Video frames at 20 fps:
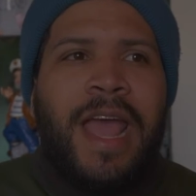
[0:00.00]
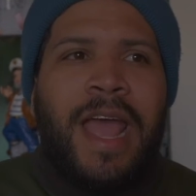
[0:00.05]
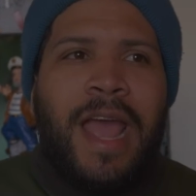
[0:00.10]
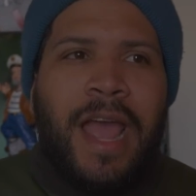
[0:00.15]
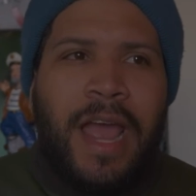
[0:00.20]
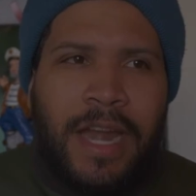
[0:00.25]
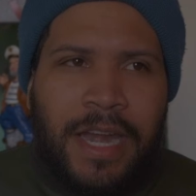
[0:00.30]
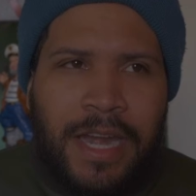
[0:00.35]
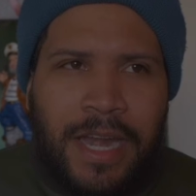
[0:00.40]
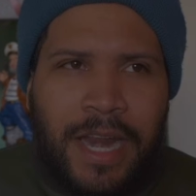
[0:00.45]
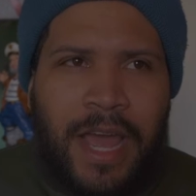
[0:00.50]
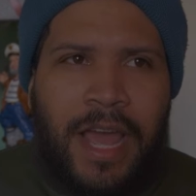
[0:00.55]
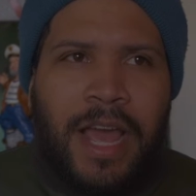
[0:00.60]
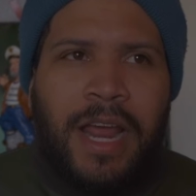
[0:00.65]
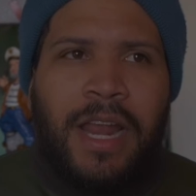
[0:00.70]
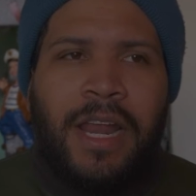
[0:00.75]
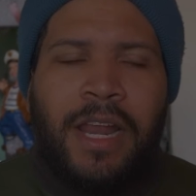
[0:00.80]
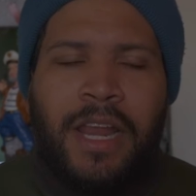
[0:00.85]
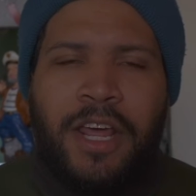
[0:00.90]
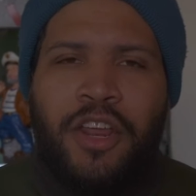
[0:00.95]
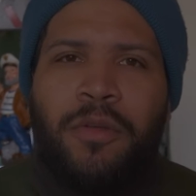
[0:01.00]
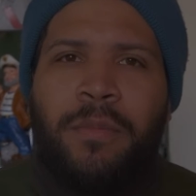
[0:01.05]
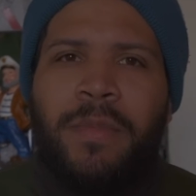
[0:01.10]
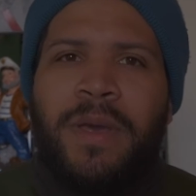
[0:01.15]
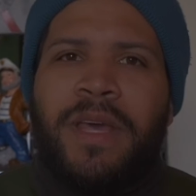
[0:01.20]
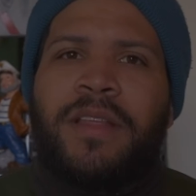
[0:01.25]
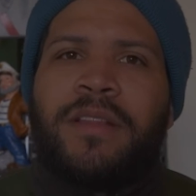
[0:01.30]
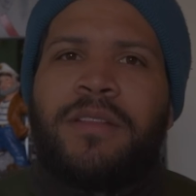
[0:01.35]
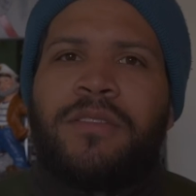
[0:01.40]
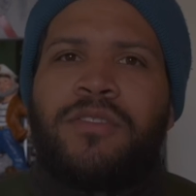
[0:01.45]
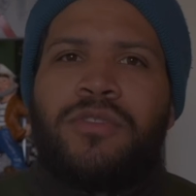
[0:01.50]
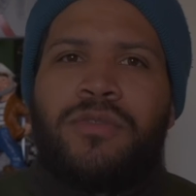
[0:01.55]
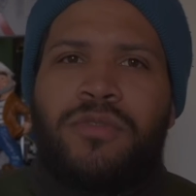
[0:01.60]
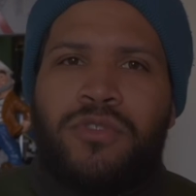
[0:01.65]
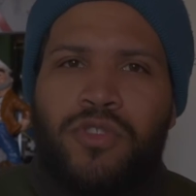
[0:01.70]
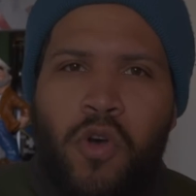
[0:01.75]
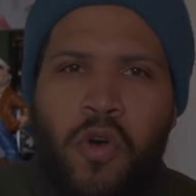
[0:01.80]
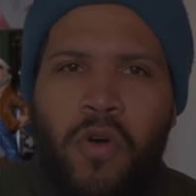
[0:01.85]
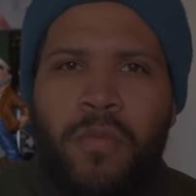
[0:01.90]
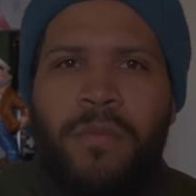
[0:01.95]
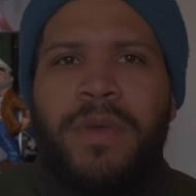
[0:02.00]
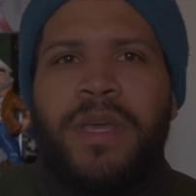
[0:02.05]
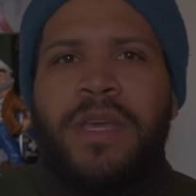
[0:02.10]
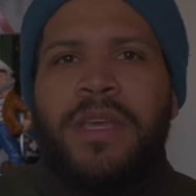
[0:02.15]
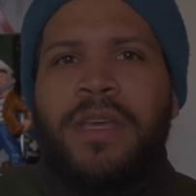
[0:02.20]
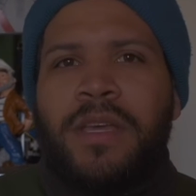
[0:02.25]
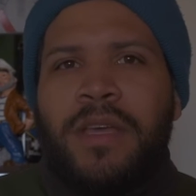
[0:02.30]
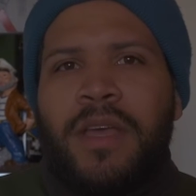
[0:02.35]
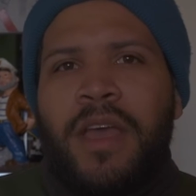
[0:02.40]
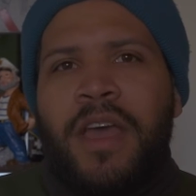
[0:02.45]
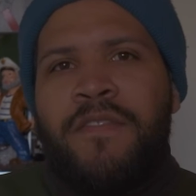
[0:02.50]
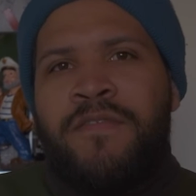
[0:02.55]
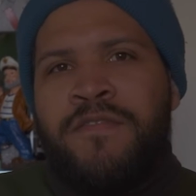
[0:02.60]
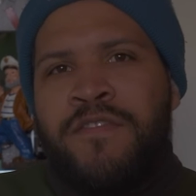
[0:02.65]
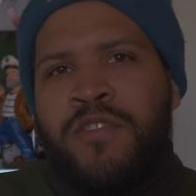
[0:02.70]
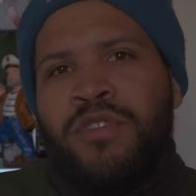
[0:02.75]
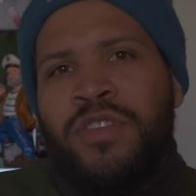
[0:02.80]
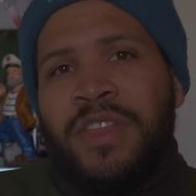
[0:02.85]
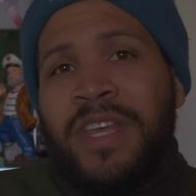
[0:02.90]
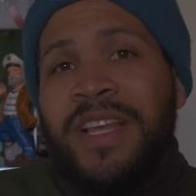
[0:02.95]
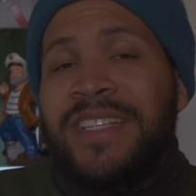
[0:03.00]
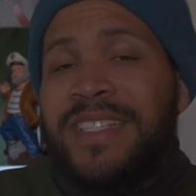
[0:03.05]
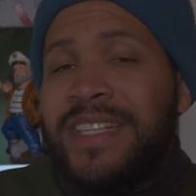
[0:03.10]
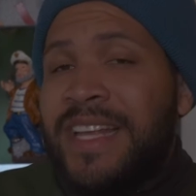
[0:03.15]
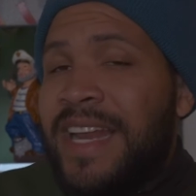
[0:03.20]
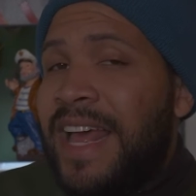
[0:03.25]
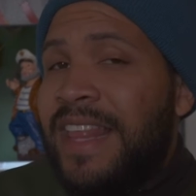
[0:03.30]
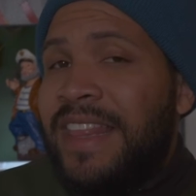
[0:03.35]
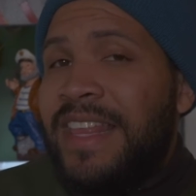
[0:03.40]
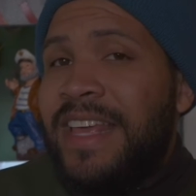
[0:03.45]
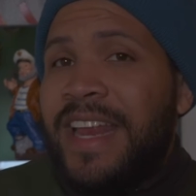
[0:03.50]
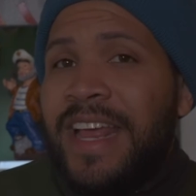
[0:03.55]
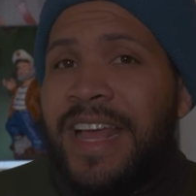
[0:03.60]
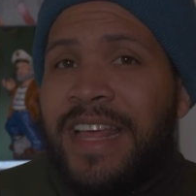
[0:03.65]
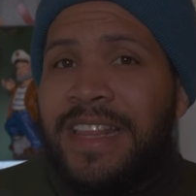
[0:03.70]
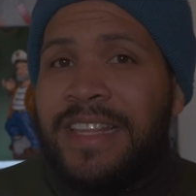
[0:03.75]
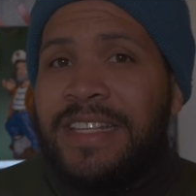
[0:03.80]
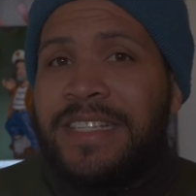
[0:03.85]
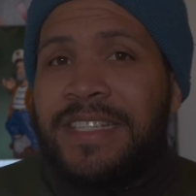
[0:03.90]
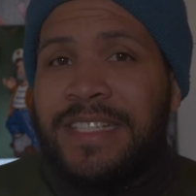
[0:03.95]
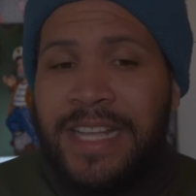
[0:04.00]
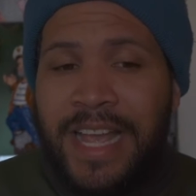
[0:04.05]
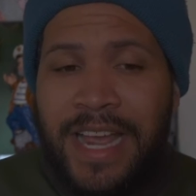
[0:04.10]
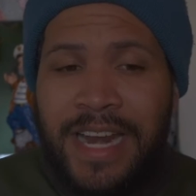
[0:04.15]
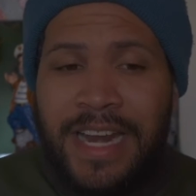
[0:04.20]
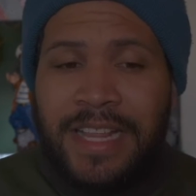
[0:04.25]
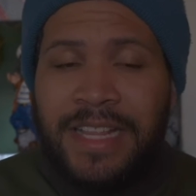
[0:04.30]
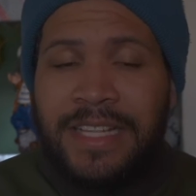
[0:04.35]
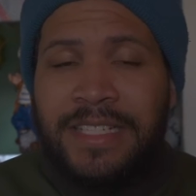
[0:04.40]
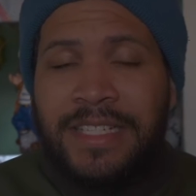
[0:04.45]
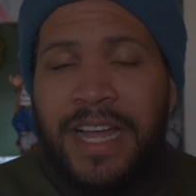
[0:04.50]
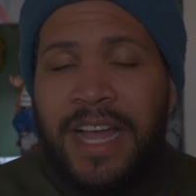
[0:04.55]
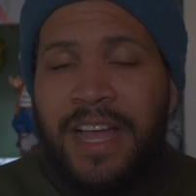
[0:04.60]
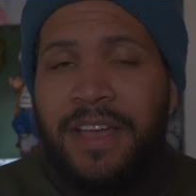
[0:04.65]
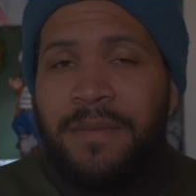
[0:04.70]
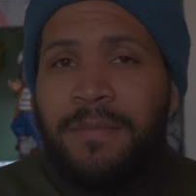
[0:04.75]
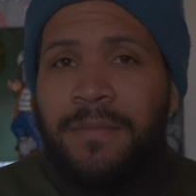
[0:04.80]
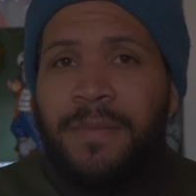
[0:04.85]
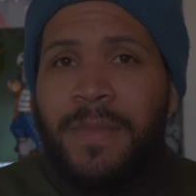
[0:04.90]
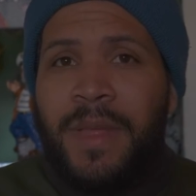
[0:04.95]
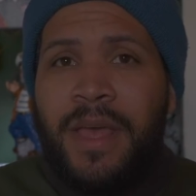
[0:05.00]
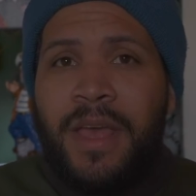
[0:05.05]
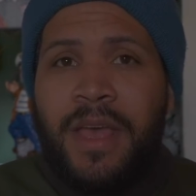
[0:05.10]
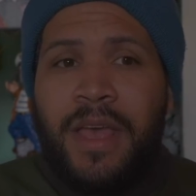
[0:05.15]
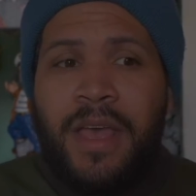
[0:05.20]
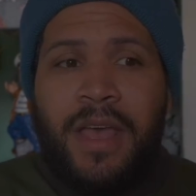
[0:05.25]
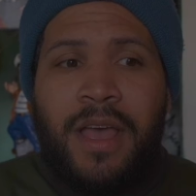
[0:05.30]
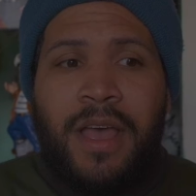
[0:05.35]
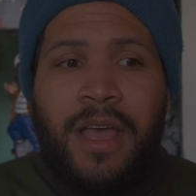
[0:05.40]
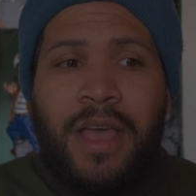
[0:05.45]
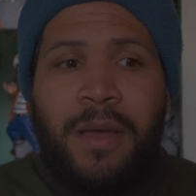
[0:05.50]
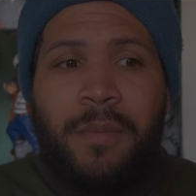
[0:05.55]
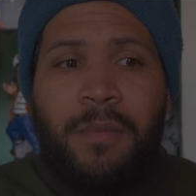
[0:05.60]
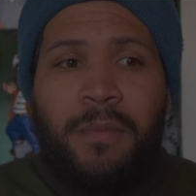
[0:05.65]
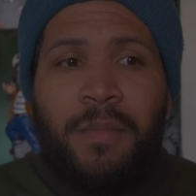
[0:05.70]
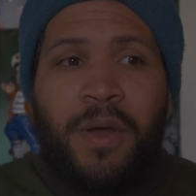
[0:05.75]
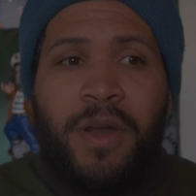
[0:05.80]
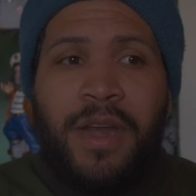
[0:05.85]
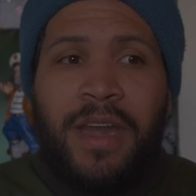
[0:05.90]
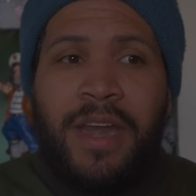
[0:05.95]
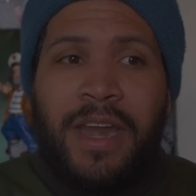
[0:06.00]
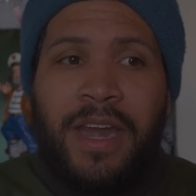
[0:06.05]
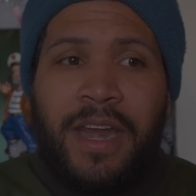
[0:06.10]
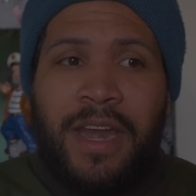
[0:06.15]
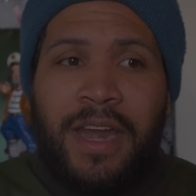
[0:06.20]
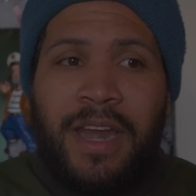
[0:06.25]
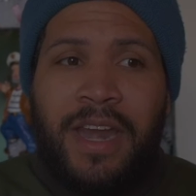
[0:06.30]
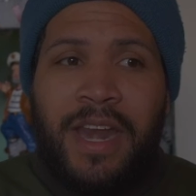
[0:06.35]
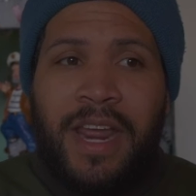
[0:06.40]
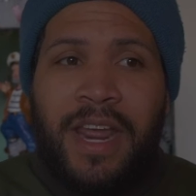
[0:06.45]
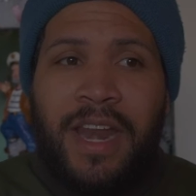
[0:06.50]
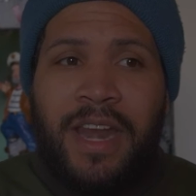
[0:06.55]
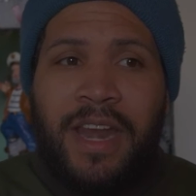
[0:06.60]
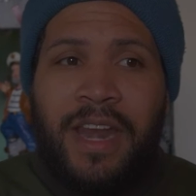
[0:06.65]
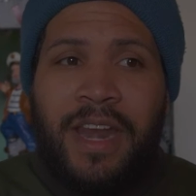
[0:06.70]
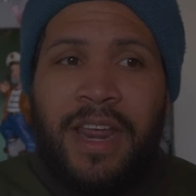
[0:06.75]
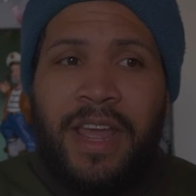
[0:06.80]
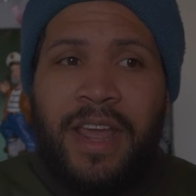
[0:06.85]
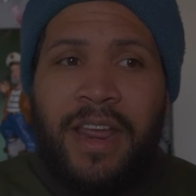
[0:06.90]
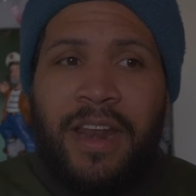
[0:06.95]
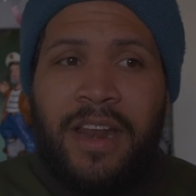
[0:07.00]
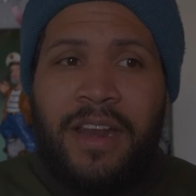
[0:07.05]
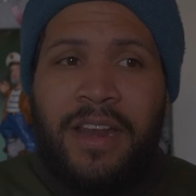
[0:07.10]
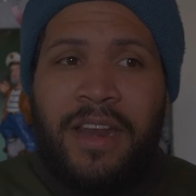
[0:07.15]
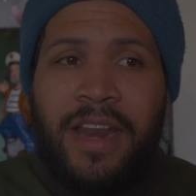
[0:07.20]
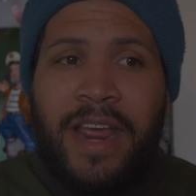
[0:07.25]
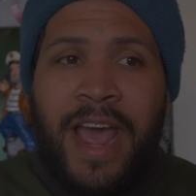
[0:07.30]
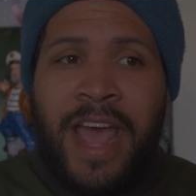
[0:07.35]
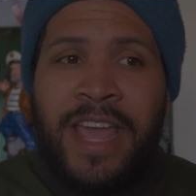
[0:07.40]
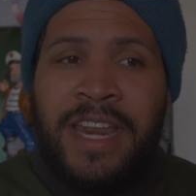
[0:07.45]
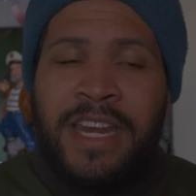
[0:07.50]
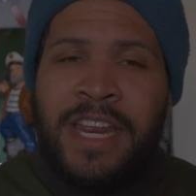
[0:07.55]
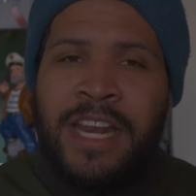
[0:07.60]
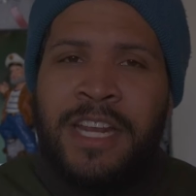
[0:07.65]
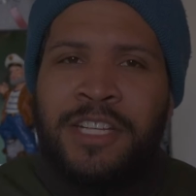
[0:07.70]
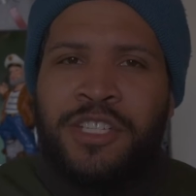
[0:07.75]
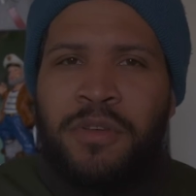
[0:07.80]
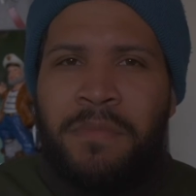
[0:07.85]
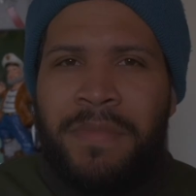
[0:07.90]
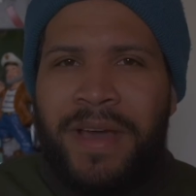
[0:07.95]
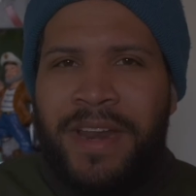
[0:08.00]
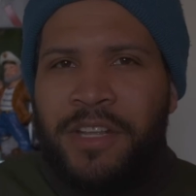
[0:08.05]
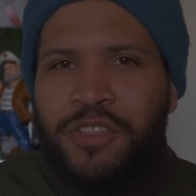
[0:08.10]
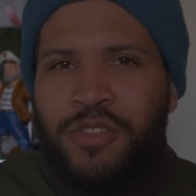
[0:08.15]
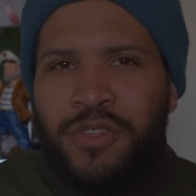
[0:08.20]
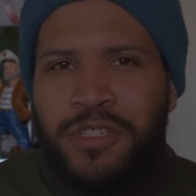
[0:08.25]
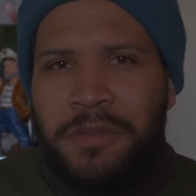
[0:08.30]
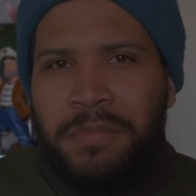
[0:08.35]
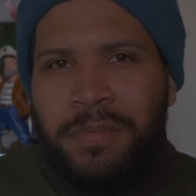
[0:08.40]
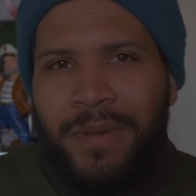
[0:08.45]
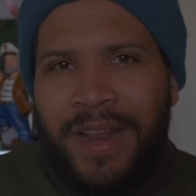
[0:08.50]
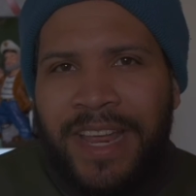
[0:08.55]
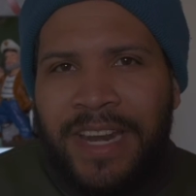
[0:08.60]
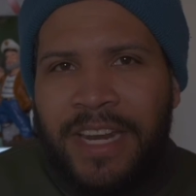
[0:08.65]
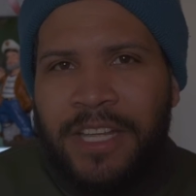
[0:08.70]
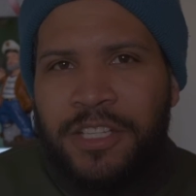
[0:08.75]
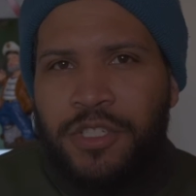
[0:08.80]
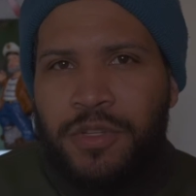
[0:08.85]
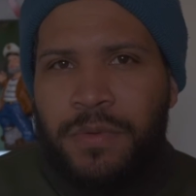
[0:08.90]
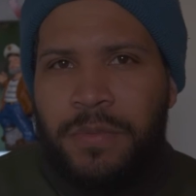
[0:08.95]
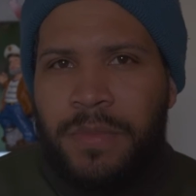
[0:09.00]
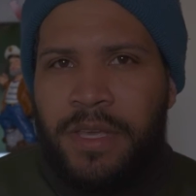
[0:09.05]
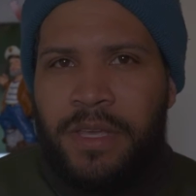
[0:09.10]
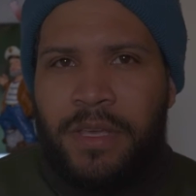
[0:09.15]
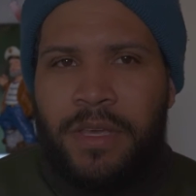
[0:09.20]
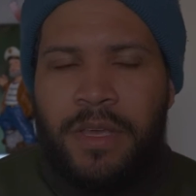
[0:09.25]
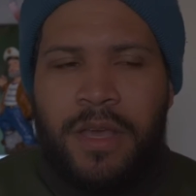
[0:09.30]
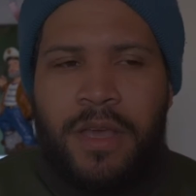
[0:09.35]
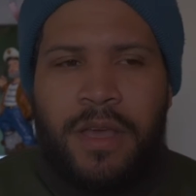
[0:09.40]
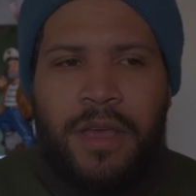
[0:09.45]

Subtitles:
and they a little bit told me a few things that I didn't understand at the time, but I needed somebody to explain it to me.